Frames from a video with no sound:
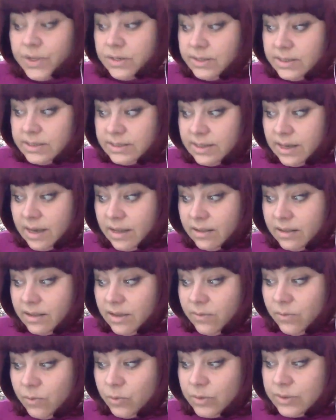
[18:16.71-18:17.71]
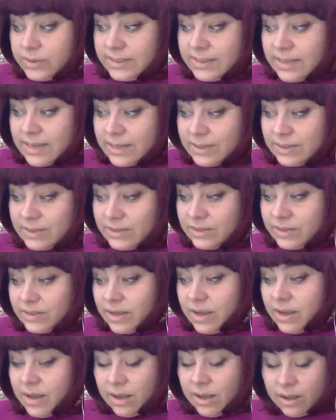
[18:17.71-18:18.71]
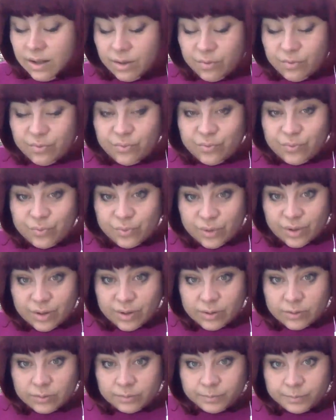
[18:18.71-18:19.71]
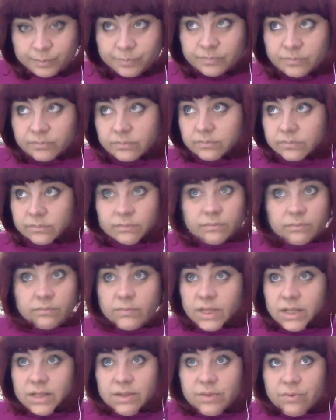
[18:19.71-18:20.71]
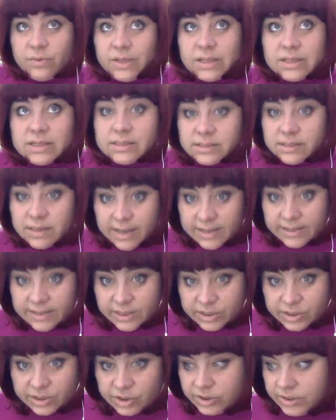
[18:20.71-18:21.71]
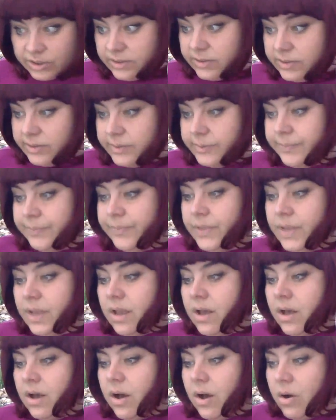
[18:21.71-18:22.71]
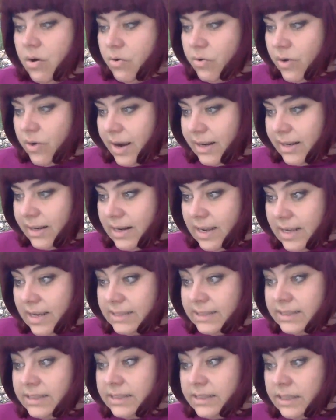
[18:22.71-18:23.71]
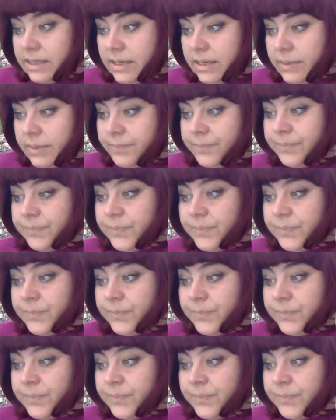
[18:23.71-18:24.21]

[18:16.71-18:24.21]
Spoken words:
This can give you the sense of the Venus energies. All right, let's see.